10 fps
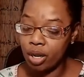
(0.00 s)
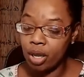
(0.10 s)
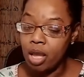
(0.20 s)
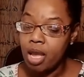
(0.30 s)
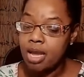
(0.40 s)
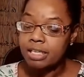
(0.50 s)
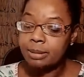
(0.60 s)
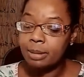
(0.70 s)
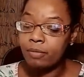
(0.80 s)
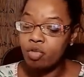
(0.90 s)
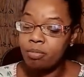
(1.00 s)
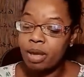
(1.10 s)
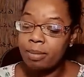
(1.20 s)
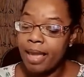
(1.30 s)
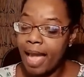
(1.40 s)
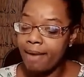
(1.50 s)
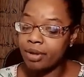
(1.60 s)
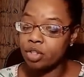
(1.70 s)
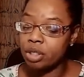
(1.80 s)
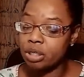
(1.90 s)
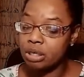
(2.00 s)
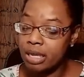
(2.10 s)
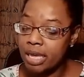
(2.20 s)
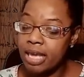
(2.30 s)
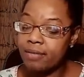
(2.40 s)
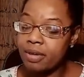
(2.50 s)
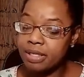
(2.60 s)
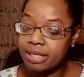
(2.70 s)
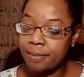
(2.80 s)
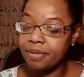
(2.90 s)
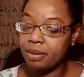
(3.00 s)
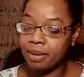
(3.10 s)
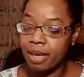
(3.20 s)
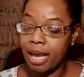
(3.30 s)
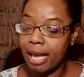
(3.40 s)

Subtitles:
Some of you may be having to leave something behind.